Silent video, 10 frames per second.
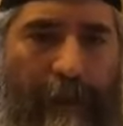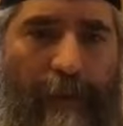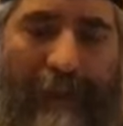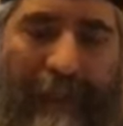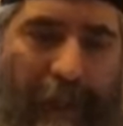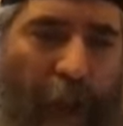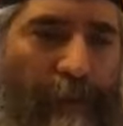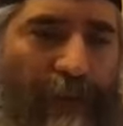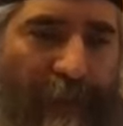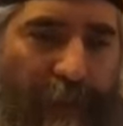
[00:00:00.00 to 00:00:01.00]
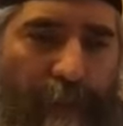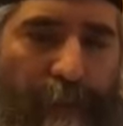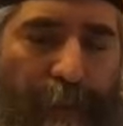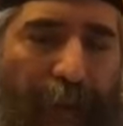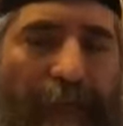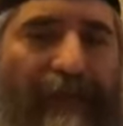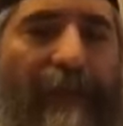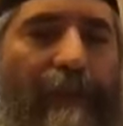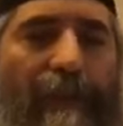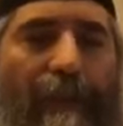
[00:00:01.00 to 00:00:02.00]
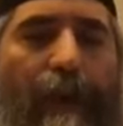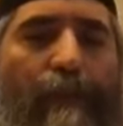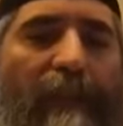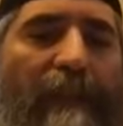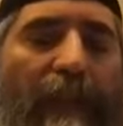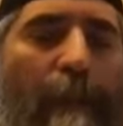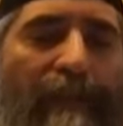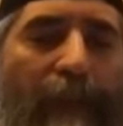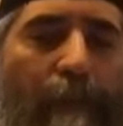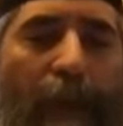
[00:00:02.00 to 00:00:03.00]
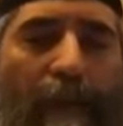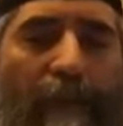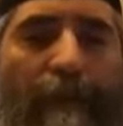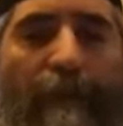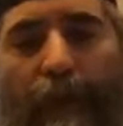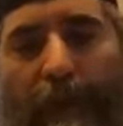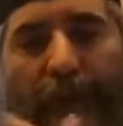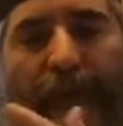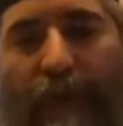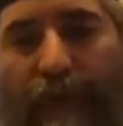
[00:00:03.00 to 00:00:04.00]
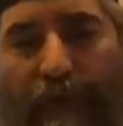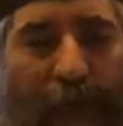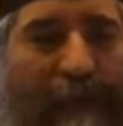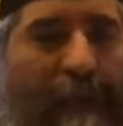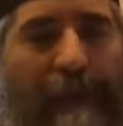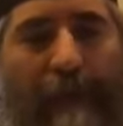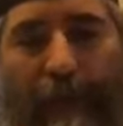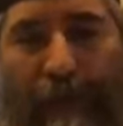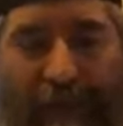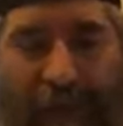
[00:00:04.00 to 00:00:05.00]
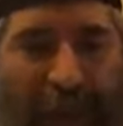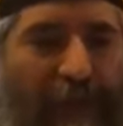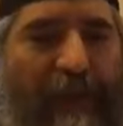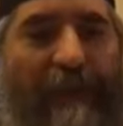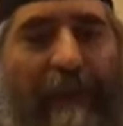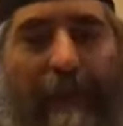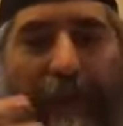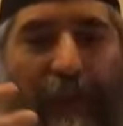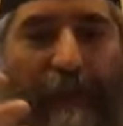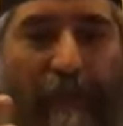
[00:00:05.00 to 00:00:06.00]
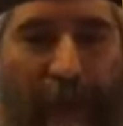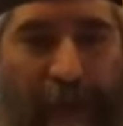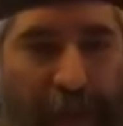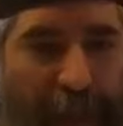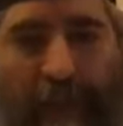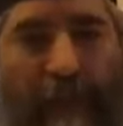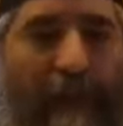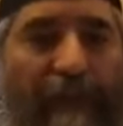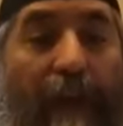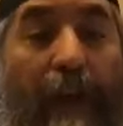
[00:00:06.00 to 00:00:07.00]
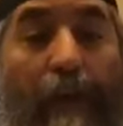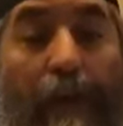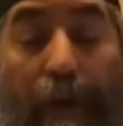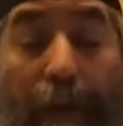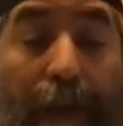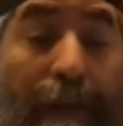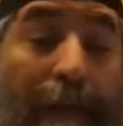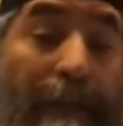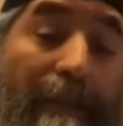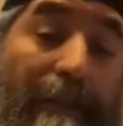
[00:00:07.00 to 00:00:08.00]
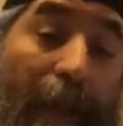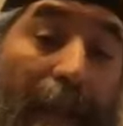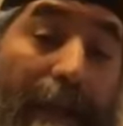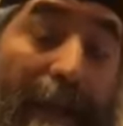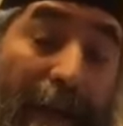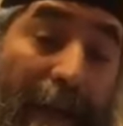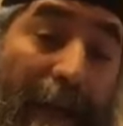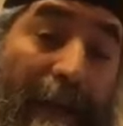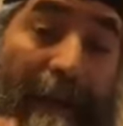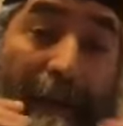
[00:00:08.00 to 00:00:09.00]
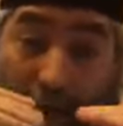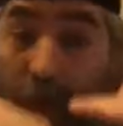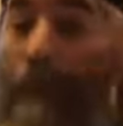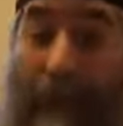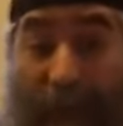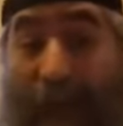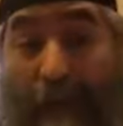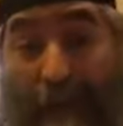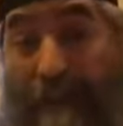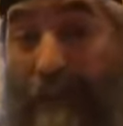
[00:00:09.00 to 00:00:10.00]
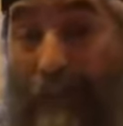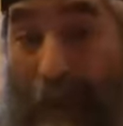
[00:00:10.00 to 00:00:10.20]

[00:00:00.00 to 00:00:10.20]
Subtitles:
when it comes from passion, when it comes from love versus the grinding and the tension and the regulation of the father, then it's a much higher level,